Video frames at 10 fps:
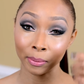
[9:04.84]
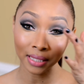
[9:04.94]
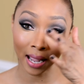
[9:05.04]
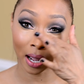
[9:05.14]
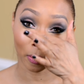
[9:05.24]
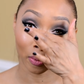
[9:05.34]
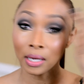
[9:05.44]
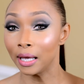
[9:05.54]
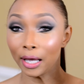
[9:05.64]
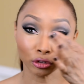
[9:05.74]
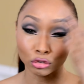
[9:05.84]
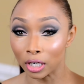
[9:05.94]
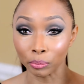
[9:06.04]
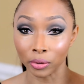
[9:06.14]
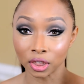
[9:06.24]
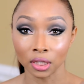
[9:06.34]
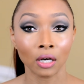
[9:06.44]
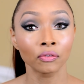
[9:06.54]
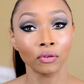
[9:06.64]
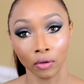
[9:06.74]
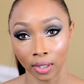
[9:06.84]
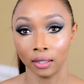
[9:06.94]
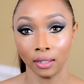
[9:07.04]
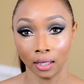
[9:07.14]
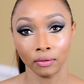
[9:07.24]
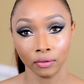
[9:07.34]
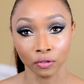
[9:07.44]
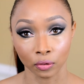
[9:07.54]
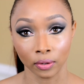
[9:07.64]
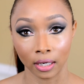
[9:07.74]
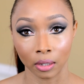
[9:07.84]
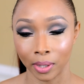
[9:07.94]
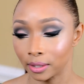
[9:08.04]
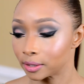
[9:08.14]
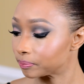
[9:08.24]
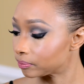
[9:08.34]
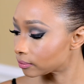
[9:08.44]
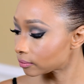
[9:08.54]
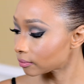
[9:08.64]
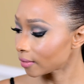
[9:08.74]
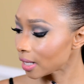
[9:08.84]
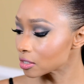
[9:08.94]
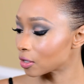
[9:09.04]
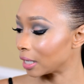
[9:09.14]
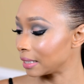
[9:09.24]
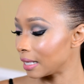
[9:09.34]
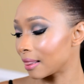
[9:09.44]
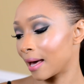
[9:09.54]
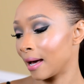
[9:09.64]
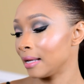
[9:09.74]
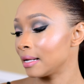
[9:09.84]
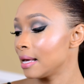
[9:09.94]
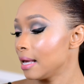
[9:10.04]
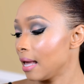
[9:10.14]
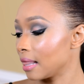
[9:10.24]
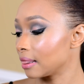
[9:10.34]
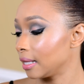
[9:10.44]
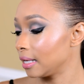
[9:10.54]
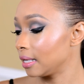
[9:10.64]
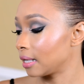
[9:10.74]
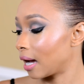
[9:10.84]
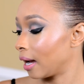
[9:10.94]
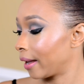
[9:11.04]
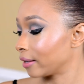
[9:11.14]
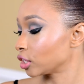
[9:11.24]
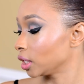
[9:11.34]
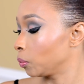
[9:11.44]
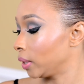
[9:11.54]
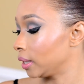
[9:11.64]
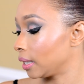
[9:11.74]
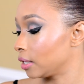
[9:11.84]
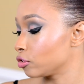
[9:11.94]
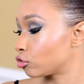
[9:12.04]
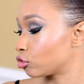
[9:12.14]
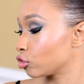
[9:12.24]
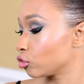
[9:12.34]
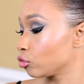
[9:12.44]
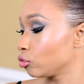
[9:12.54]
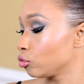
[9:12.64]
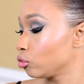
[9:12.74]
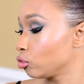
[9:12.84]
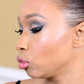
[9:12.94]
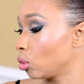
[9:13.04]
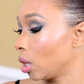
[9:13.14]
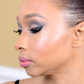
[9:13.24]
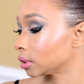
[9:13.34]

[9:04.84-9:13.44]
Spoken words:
a towel and you try and brush it off, okay, yeah, you've created a mess. So I did that, and then I actually went into